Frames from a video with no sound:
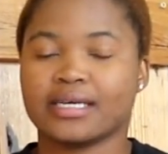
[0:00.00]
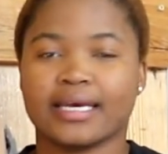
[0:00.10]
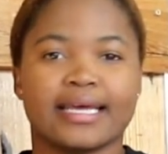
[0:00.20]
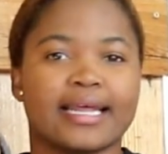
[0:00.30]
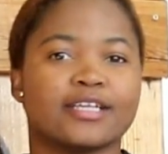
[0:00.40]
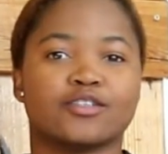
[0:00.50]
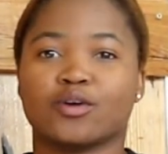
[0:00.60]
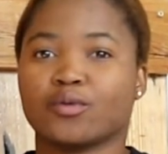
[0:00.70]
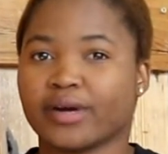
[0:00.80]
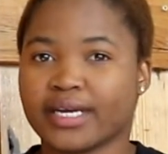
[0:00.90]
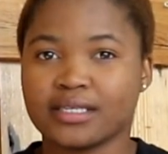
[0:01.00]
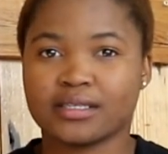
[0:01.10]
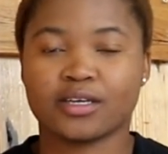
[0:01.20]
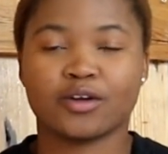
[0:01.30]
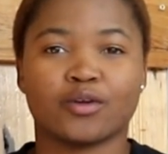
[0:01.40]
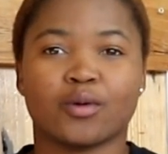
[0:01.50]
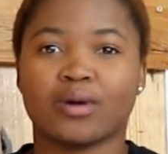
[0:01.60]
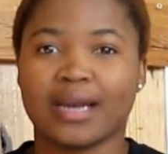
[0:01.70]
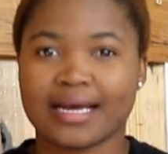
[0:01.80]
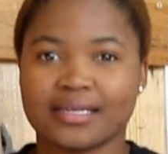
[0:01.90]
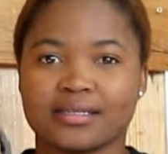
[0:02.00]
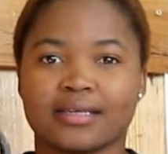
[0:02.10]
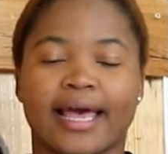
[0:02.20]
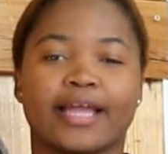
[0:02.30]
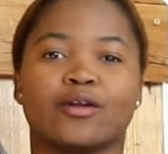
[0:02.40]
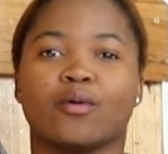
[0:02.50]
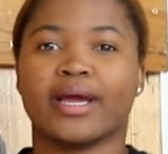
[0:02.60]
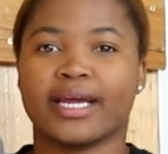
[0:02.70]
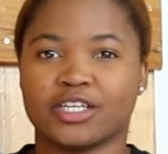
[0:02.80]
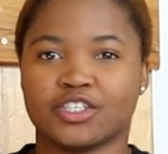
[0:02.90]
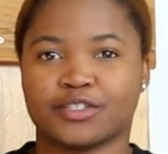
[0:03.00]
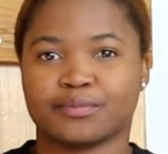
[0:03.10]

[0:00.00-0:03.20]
It has no race, no class, and no age.